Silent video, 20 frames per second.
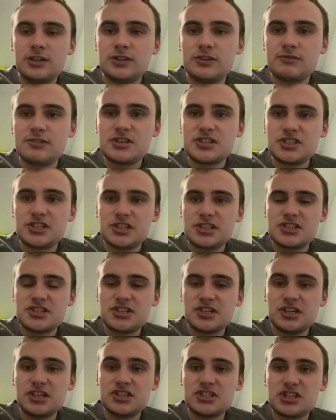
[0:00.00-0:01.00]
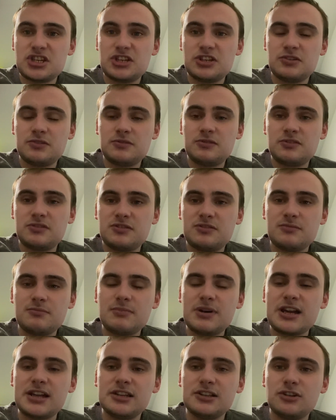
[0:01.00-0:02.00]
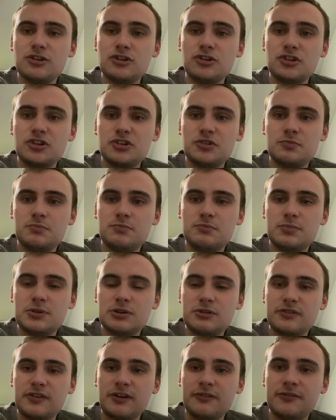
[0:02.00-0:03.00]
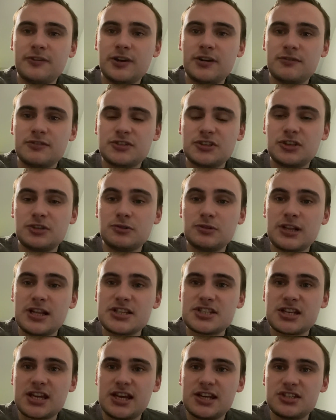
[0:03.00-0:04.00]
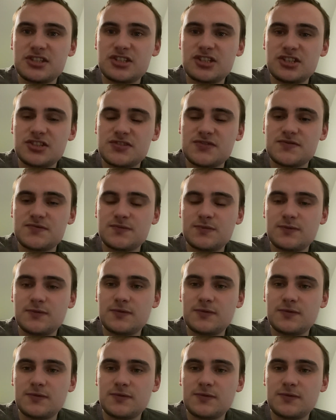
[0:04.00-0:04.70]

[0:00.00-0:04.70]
the rest of this season might look, but without further ado let's get into this